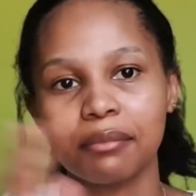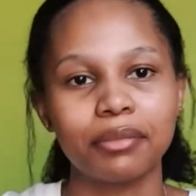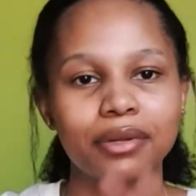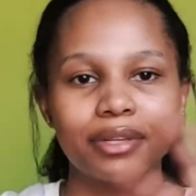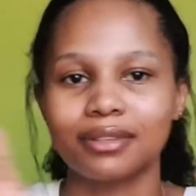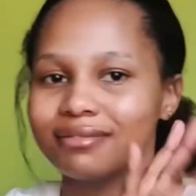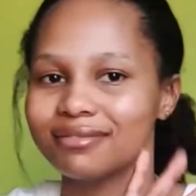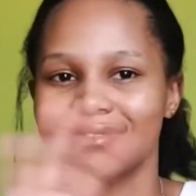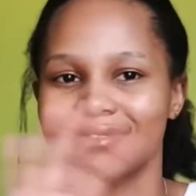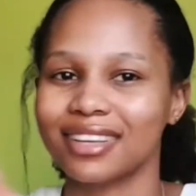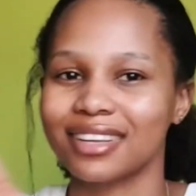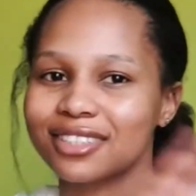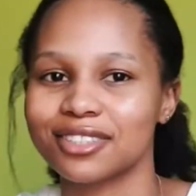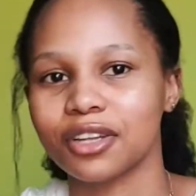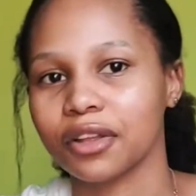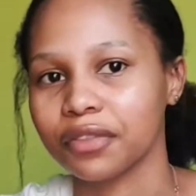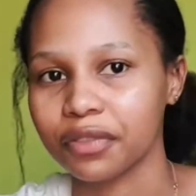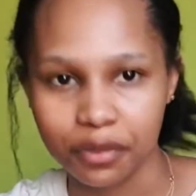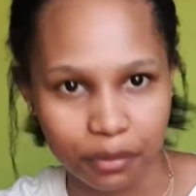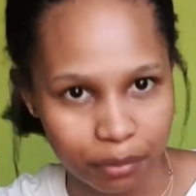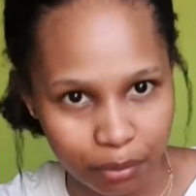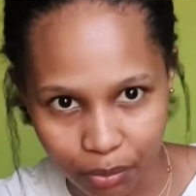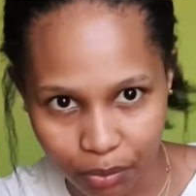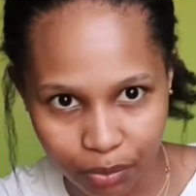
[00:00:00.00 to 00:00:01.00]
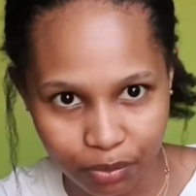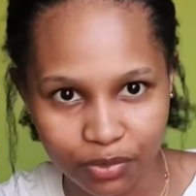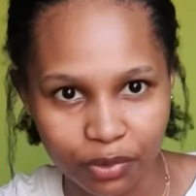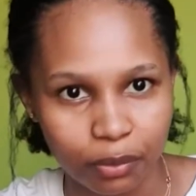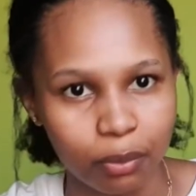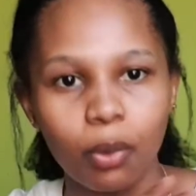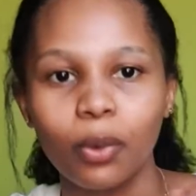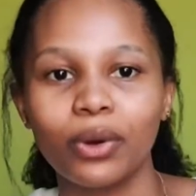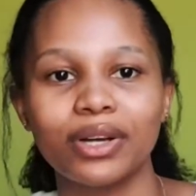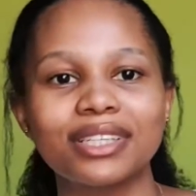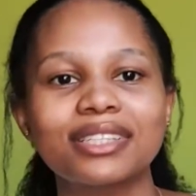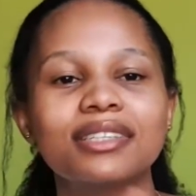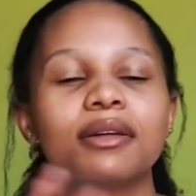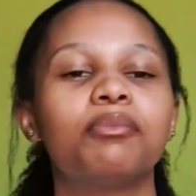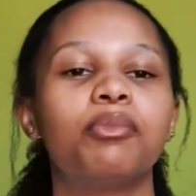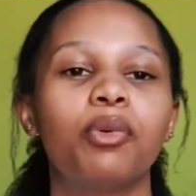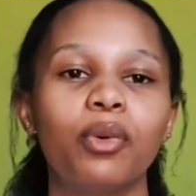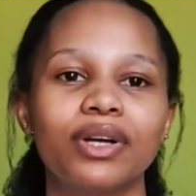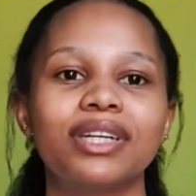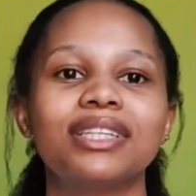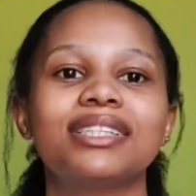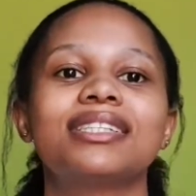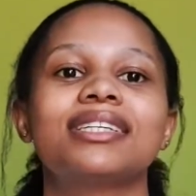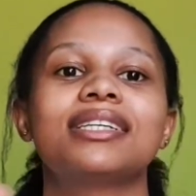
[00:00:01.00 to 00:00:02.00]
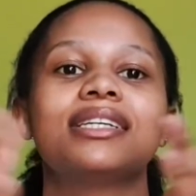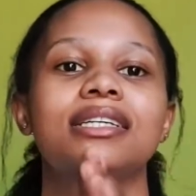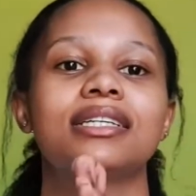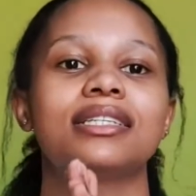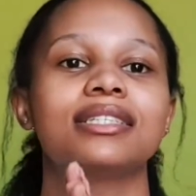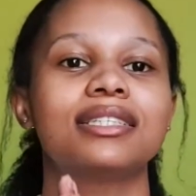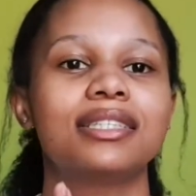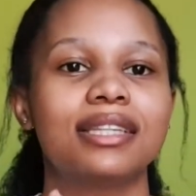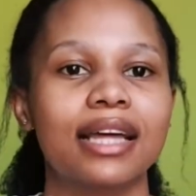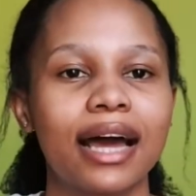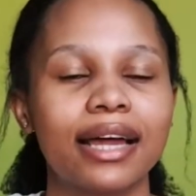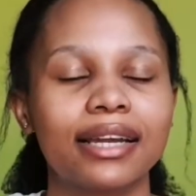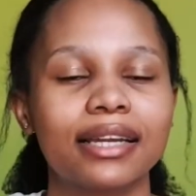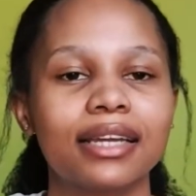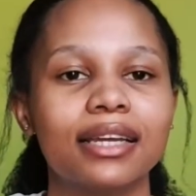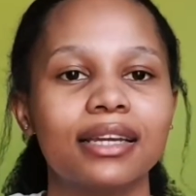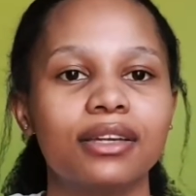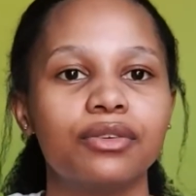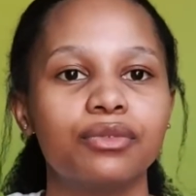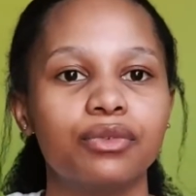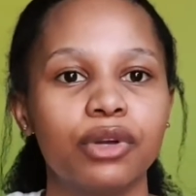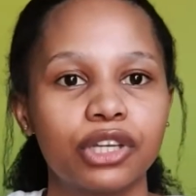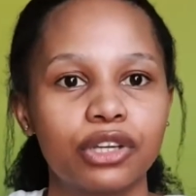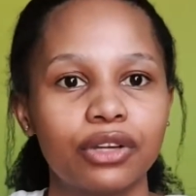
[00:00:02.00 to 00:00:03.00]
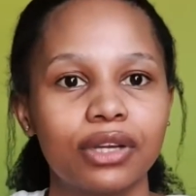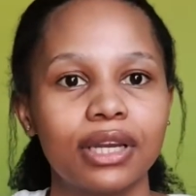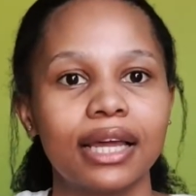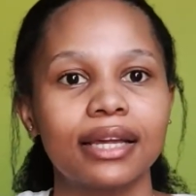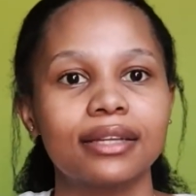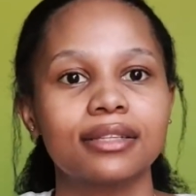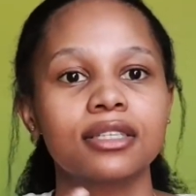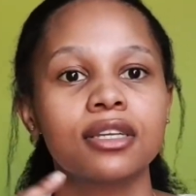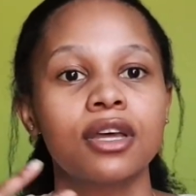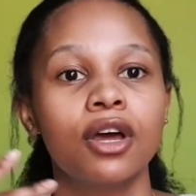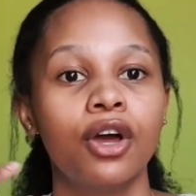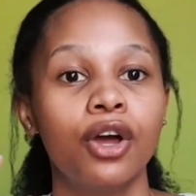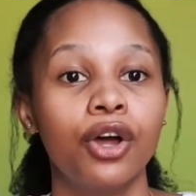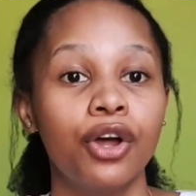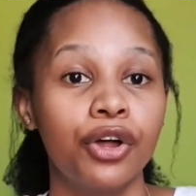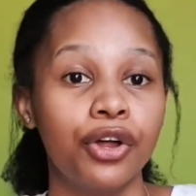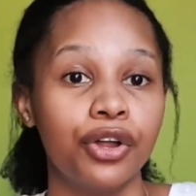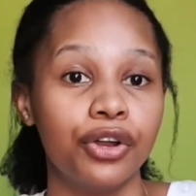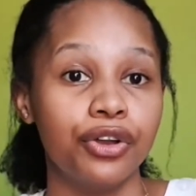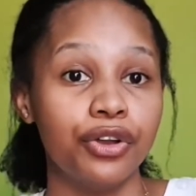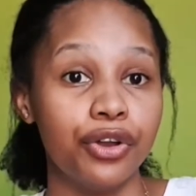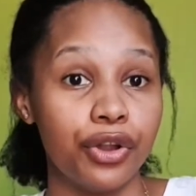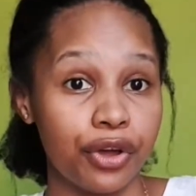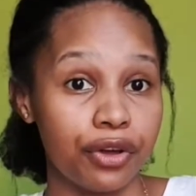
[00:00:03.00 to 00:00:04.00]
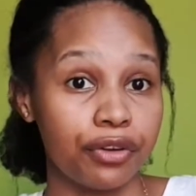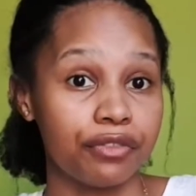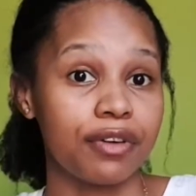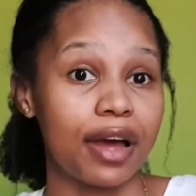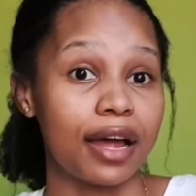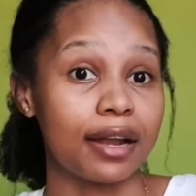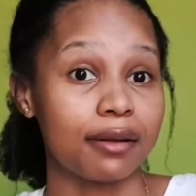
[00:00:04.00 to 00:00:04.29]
But that's not the point. The point is that it regulates nerve